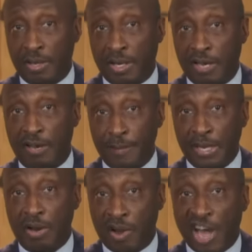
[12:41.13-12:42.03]
a
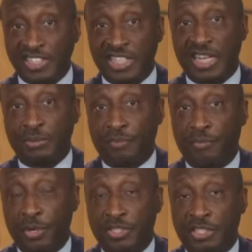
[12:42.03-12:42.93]
company of our size with
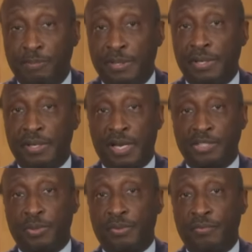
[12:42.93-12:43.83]
$46 billion
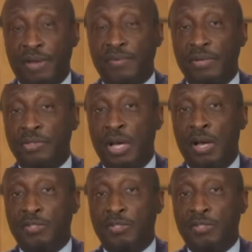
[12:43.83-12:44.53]
worth of revenues.